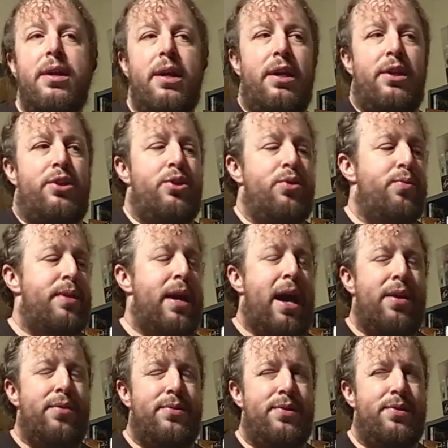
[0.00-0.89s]
in
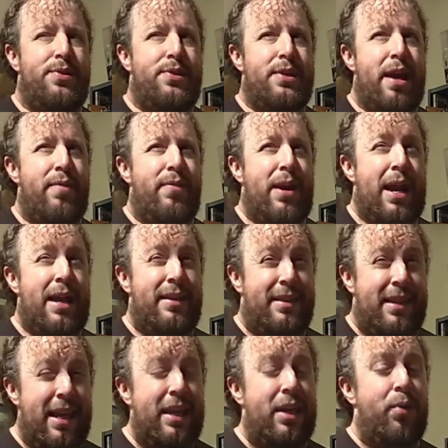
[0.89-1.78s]
2007. I
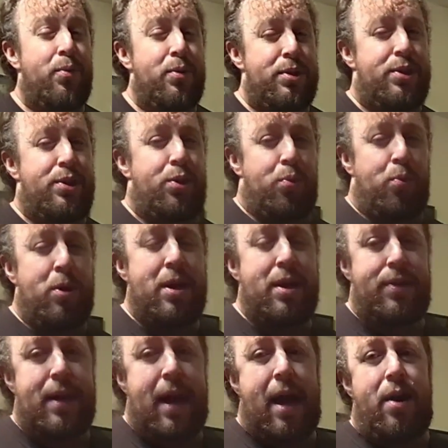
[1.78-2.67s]
think it was
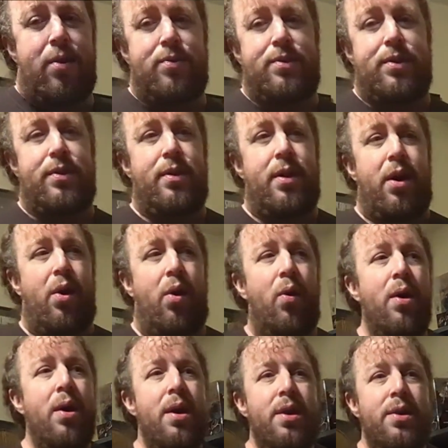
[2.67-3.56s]
3,000
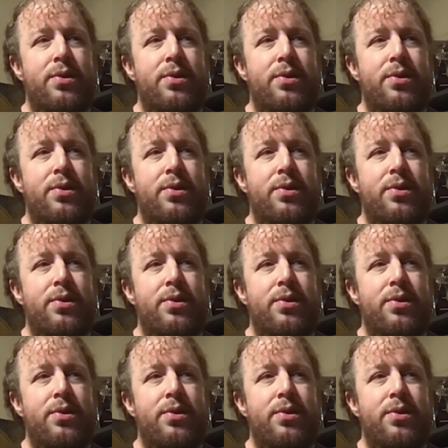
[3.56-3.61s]
though.